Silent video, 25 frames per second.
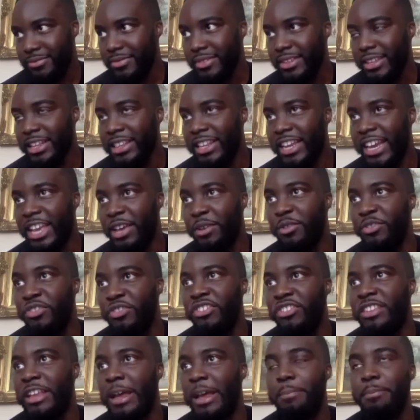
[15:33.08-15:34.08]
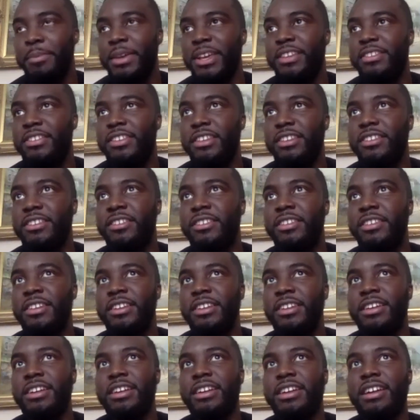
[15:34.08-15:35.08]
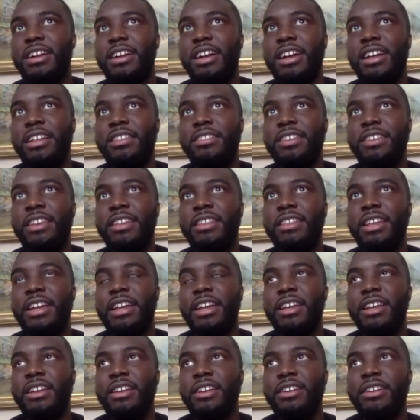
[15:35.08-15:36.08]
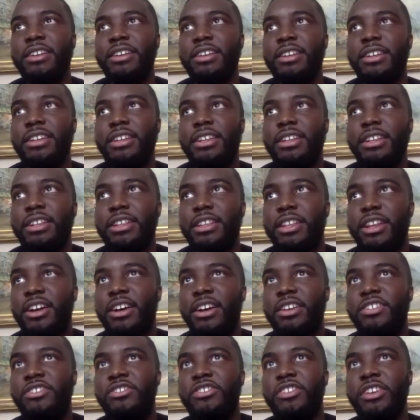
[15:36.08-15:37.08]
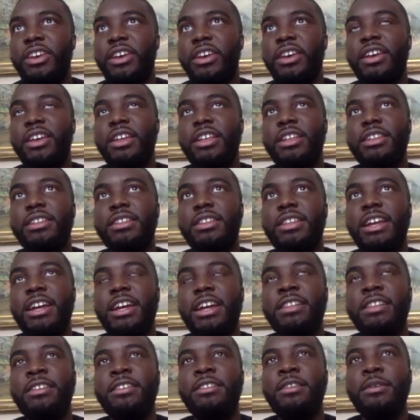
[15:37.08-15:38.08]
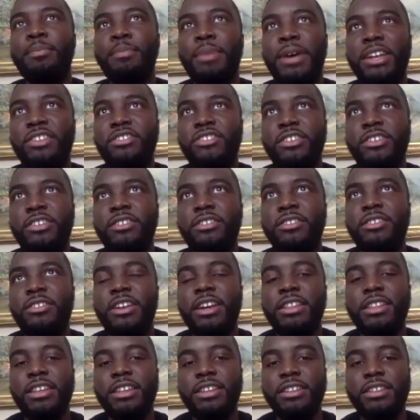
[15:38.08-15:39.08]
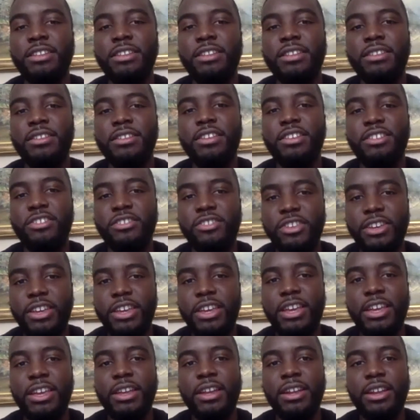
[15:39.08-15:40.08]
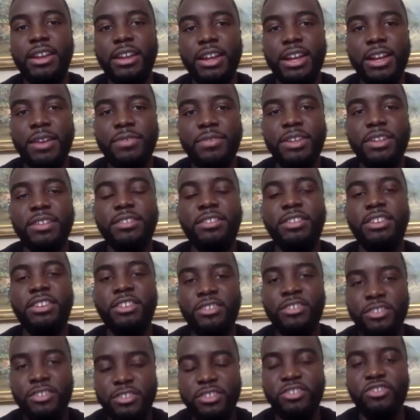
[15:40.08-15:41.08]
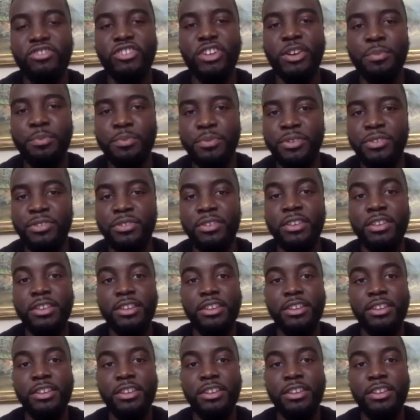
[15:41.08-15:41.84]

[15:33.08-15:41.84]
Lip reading: like it was just like mixes, and then like last year, like I did the badges, and then this year I've done t-shirts and jumpers. So it's